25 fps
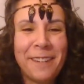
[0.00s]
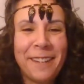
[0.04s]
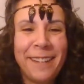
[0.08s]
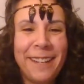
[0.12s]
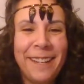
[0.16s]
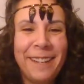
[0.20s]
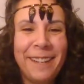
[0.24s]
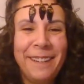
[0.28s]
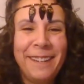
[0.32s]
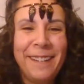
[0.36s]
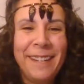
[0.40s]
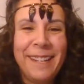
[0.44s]

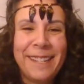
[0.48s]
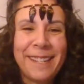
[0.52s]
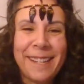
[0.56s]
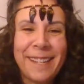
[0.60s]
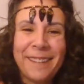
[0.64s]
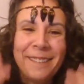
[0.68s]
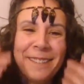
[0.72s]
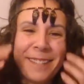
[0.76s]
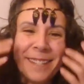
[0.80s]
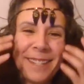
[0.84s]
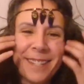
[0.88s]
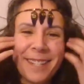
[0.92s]
He was
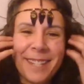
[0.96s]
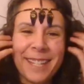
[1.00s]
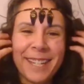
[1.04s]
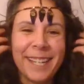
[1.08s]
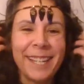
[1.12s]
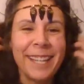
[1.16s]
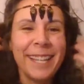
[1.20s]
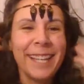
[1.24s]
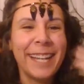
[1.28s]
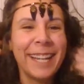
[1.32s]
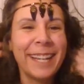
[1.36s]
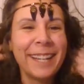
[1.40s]
out and
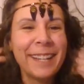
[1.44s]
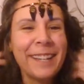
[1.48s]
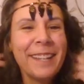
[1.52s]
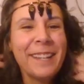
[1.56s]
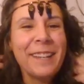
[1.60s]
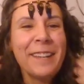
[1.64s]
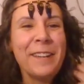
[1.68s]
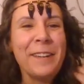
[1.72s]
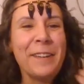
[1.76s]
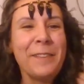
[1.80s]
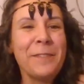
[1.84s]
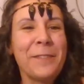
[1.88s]
chilling
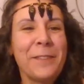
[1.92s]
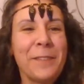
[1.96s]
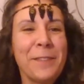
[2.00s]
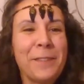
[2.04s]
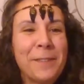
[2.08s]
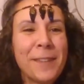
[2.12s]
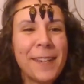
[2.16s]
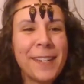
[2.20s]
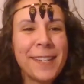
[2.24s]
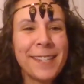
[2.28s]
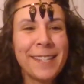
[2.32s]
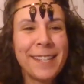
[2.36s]
for the
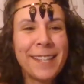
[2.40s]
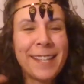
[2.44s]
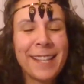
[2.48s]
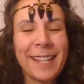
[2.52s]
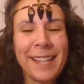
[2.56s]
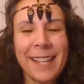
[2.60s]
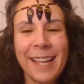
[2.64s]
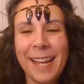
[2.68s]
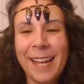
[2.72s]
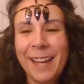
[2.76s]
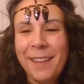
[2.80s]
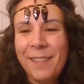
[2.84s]
rest of the
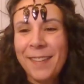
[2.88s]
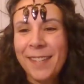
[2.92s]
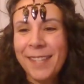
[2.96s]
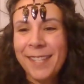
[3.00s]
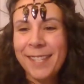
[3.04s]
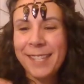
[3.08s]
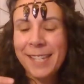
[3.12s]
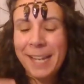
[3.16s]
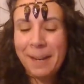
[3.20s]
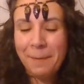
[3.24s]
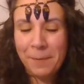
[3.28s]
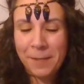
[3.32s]
live and
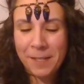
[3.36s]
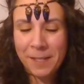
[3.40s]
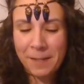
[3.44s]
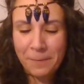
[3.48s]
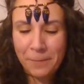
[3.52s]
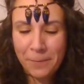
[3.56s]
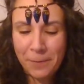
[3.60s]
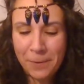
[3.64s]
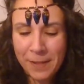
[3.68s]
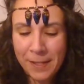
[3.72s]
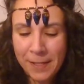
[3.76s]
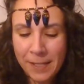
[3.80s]
steps in
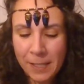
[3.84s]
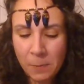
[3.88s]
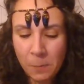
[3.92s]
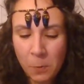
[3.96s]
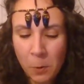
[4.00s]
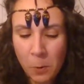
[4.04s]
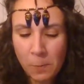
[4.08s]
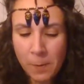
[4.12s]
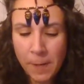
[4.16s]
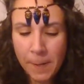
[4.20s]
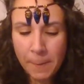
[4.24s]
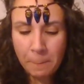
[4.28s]
for this
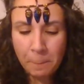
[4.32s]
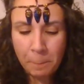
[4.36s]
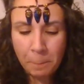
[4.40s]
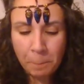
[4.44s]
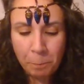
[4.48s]
moment.